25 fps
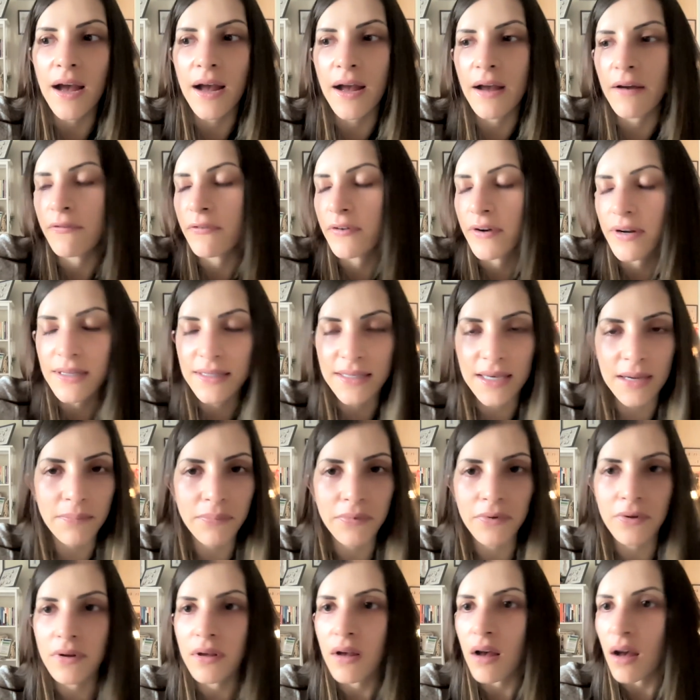Uh, for
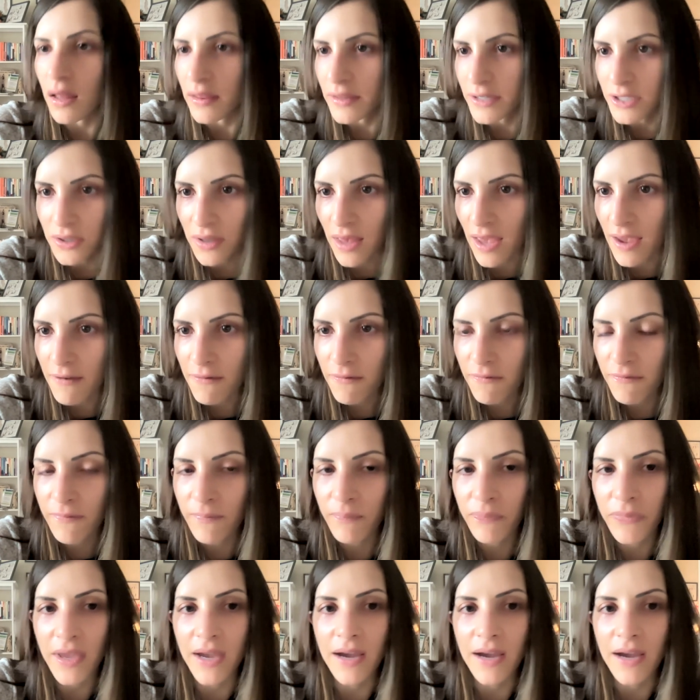example, college life.